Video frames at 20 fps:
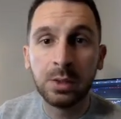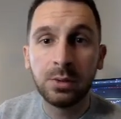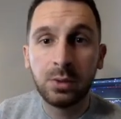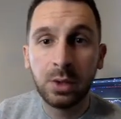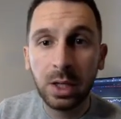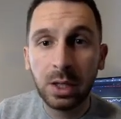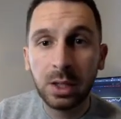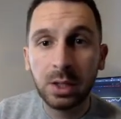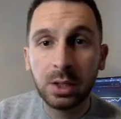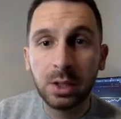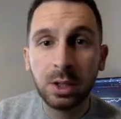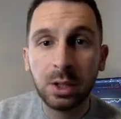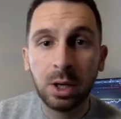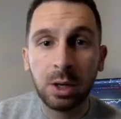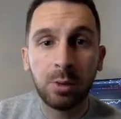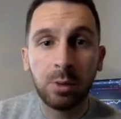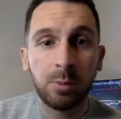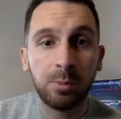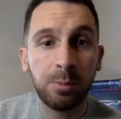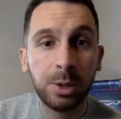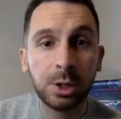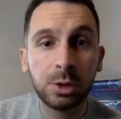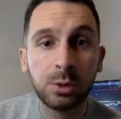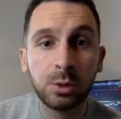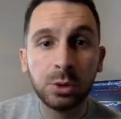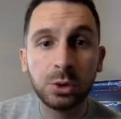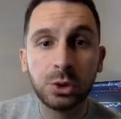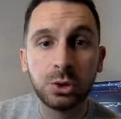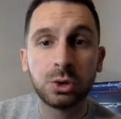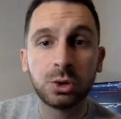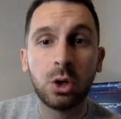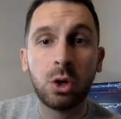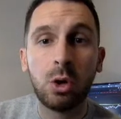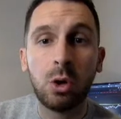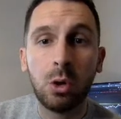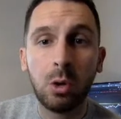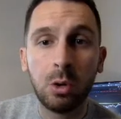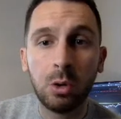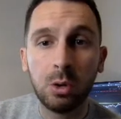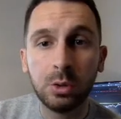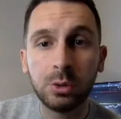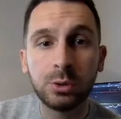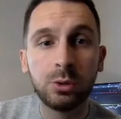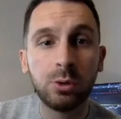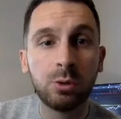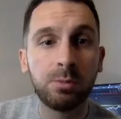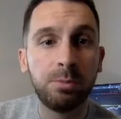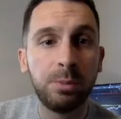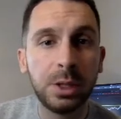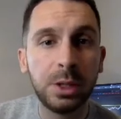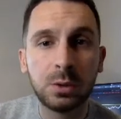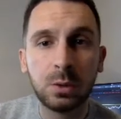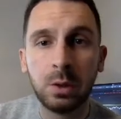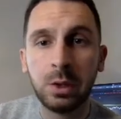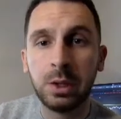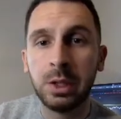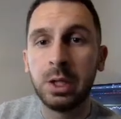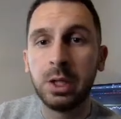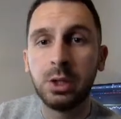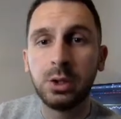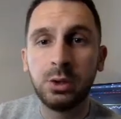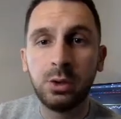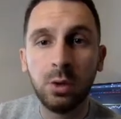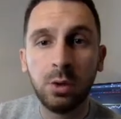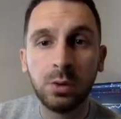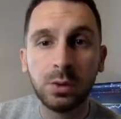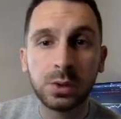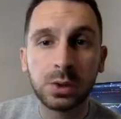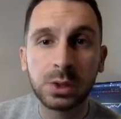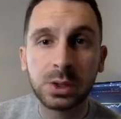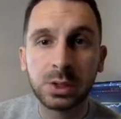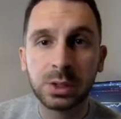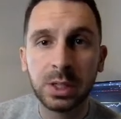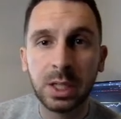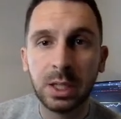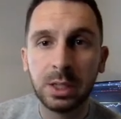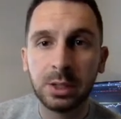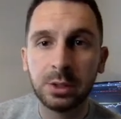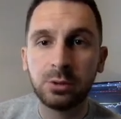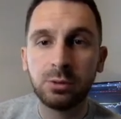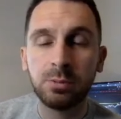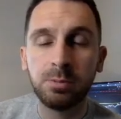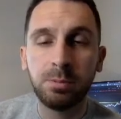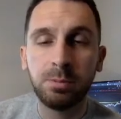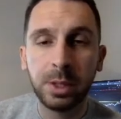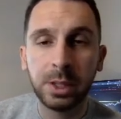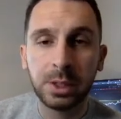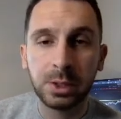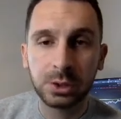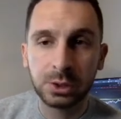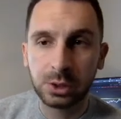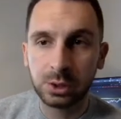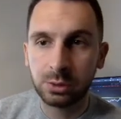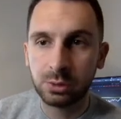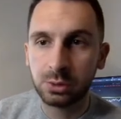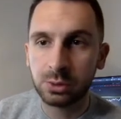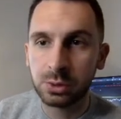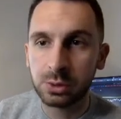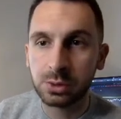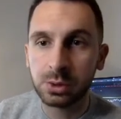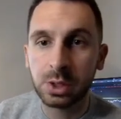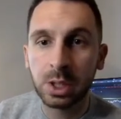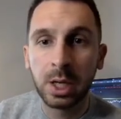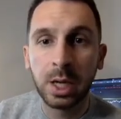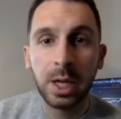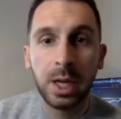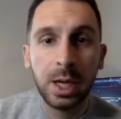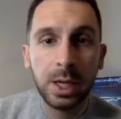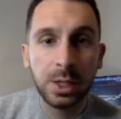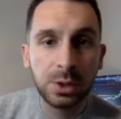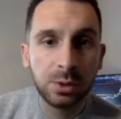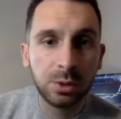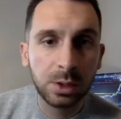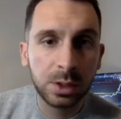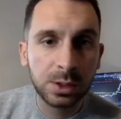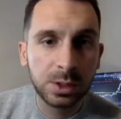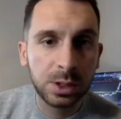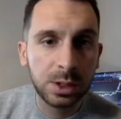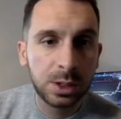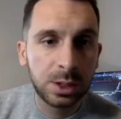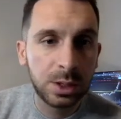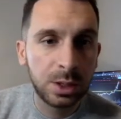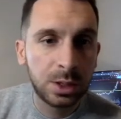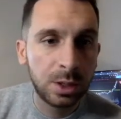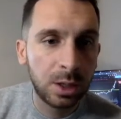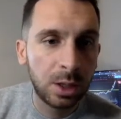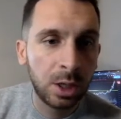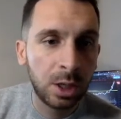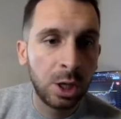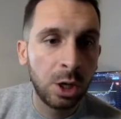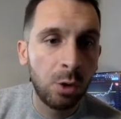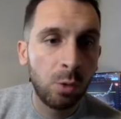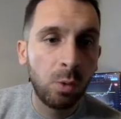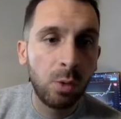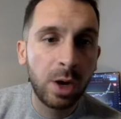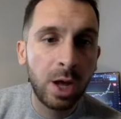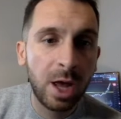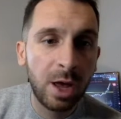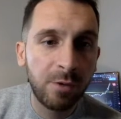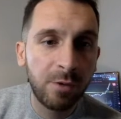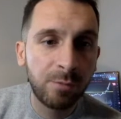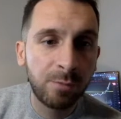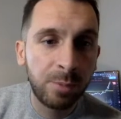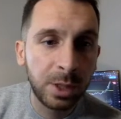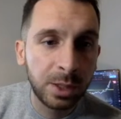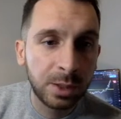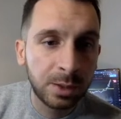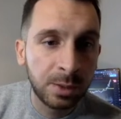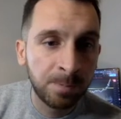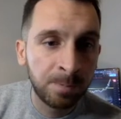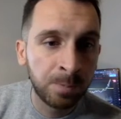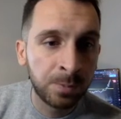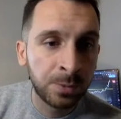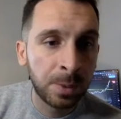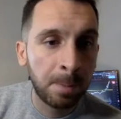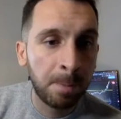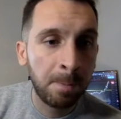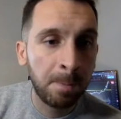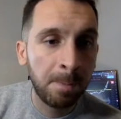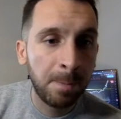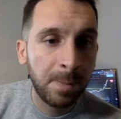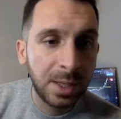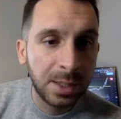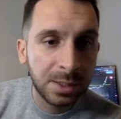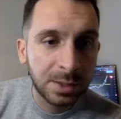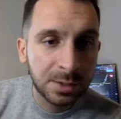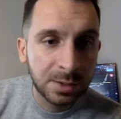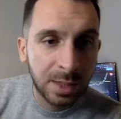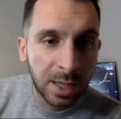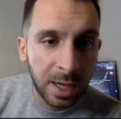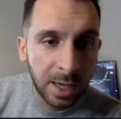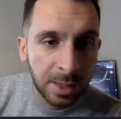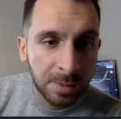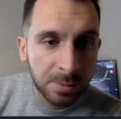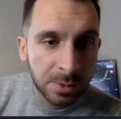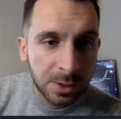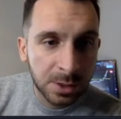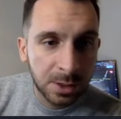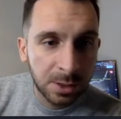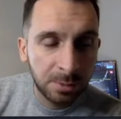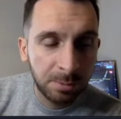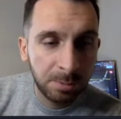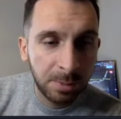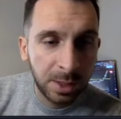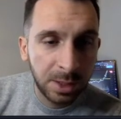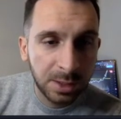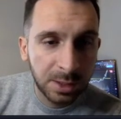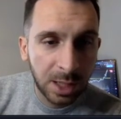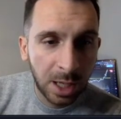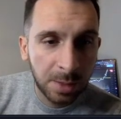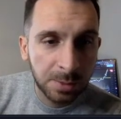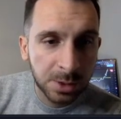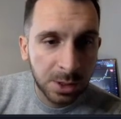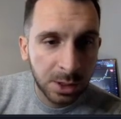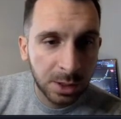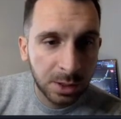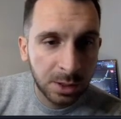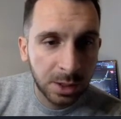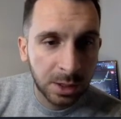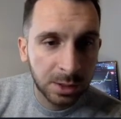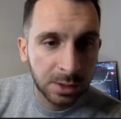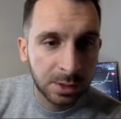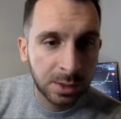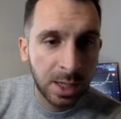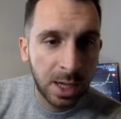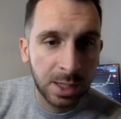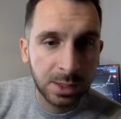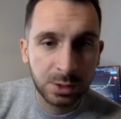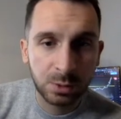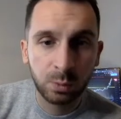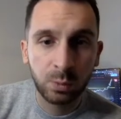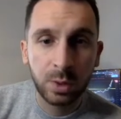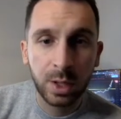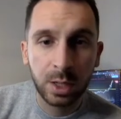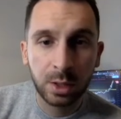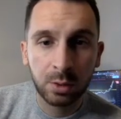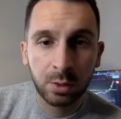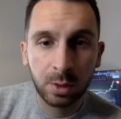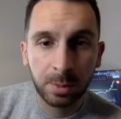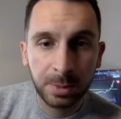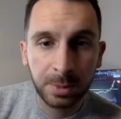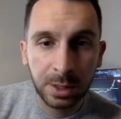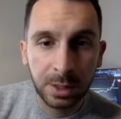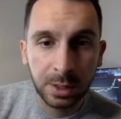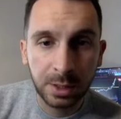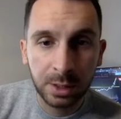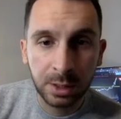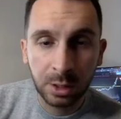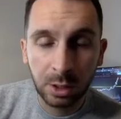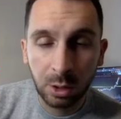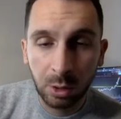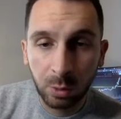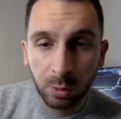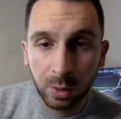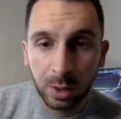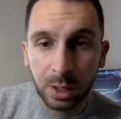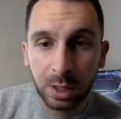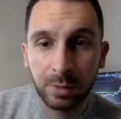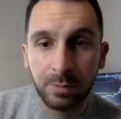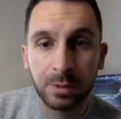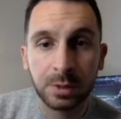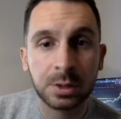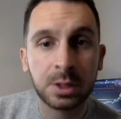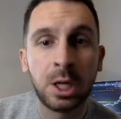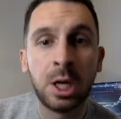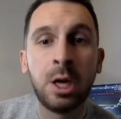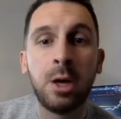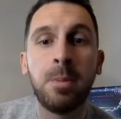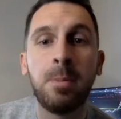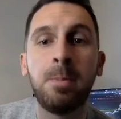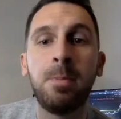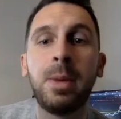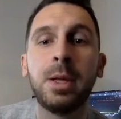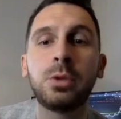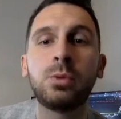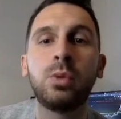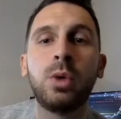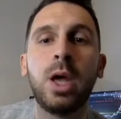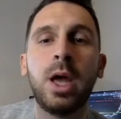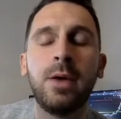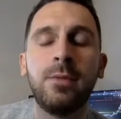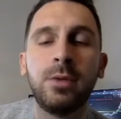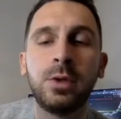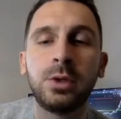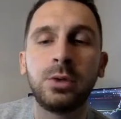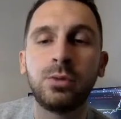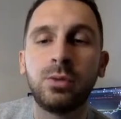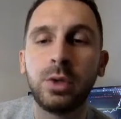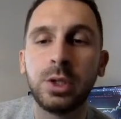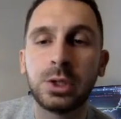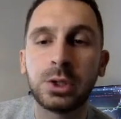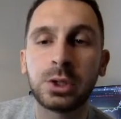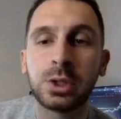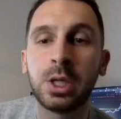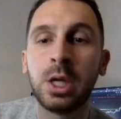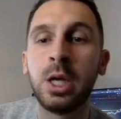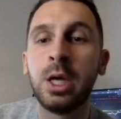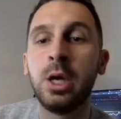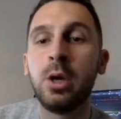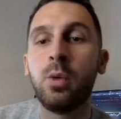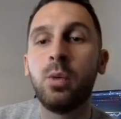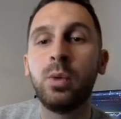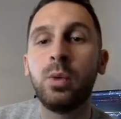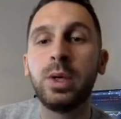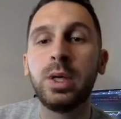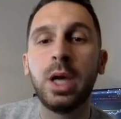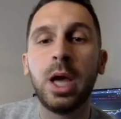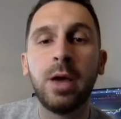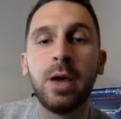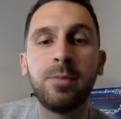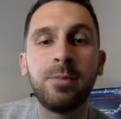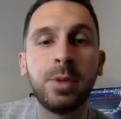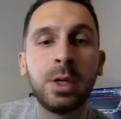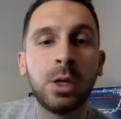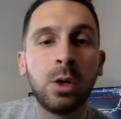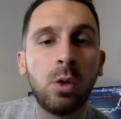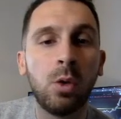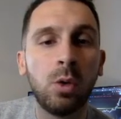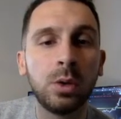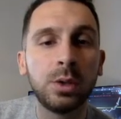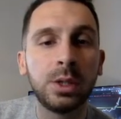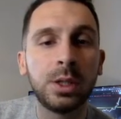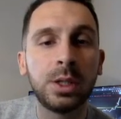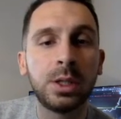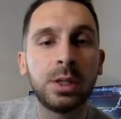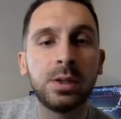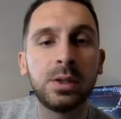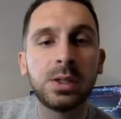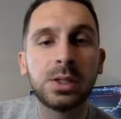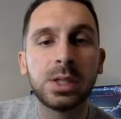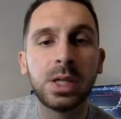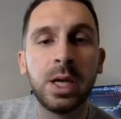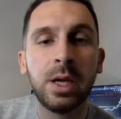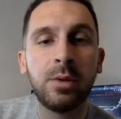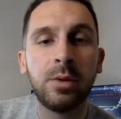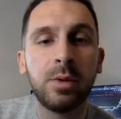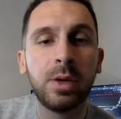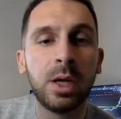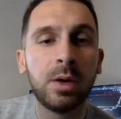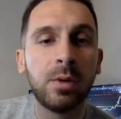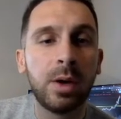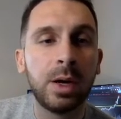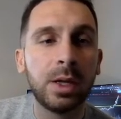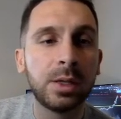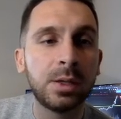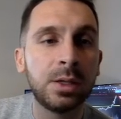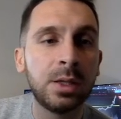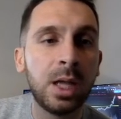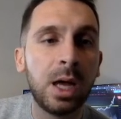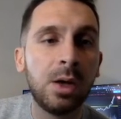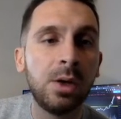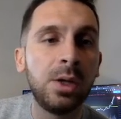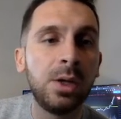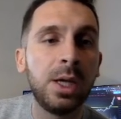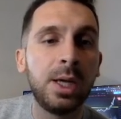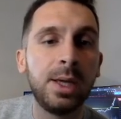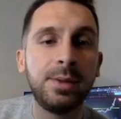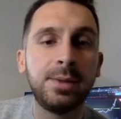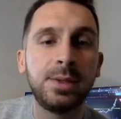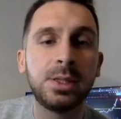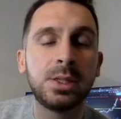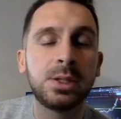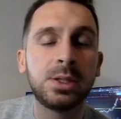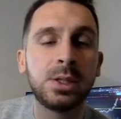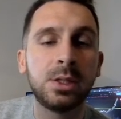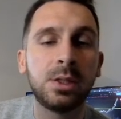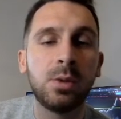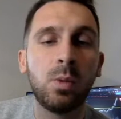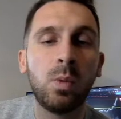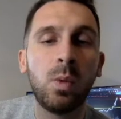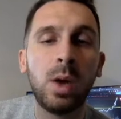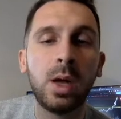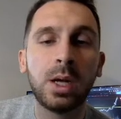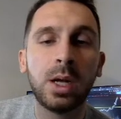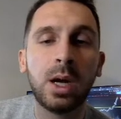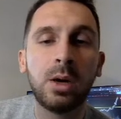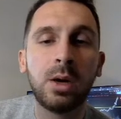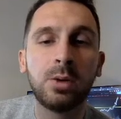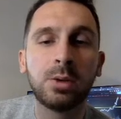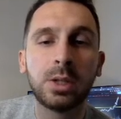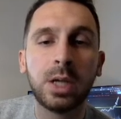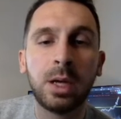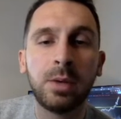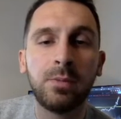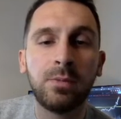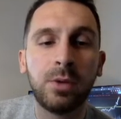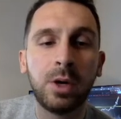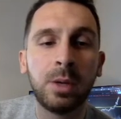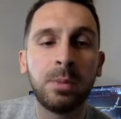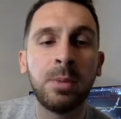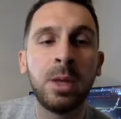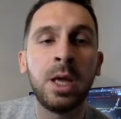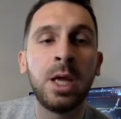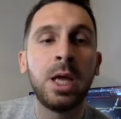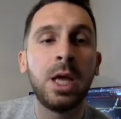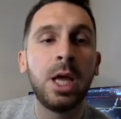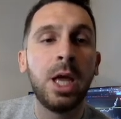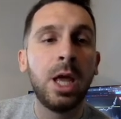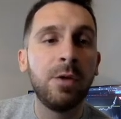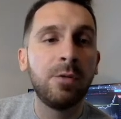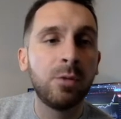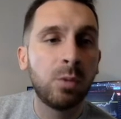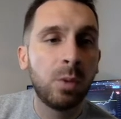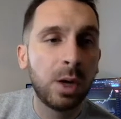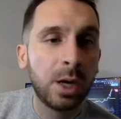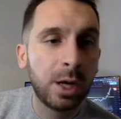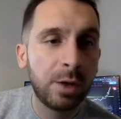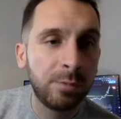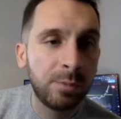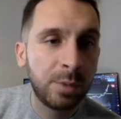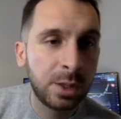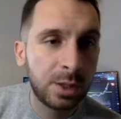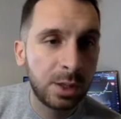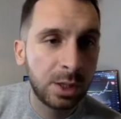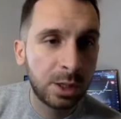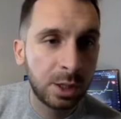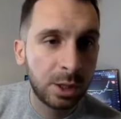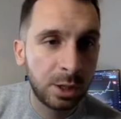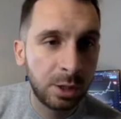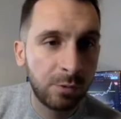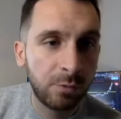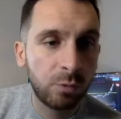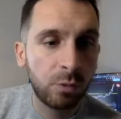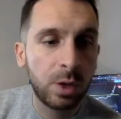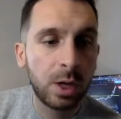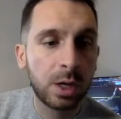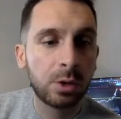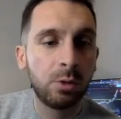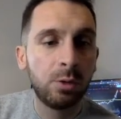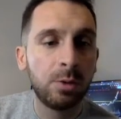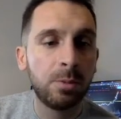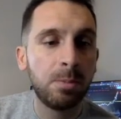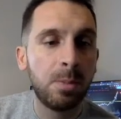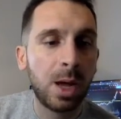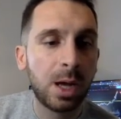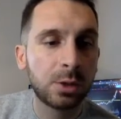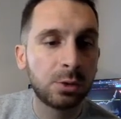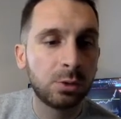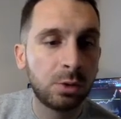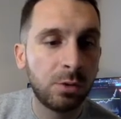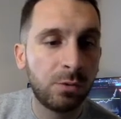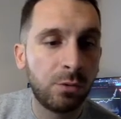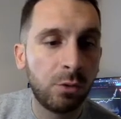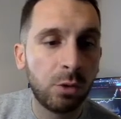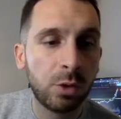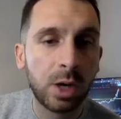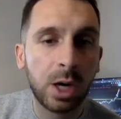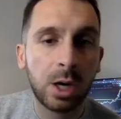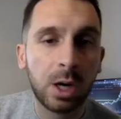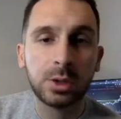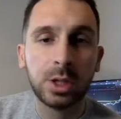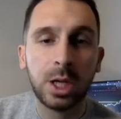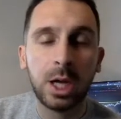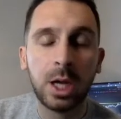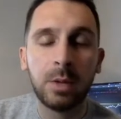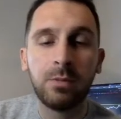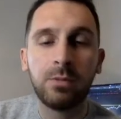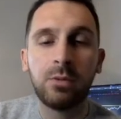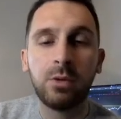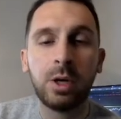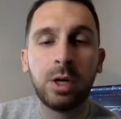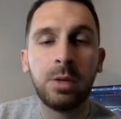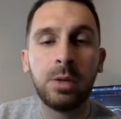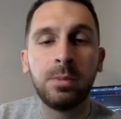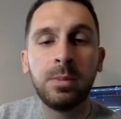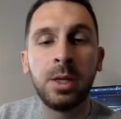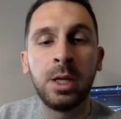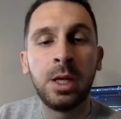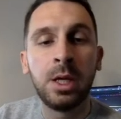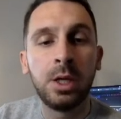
Take care, be cautious, hold your Bitcoin. Don't sell it to big institutions. As you can see here, we have been many times thinking that, guys, we are going to be in lower levels, but we haven't reached. We have been holding in this area right now, and this is in the 1 hour time frame. Everyone have been thinking if we are going back to the 4 hour time frame.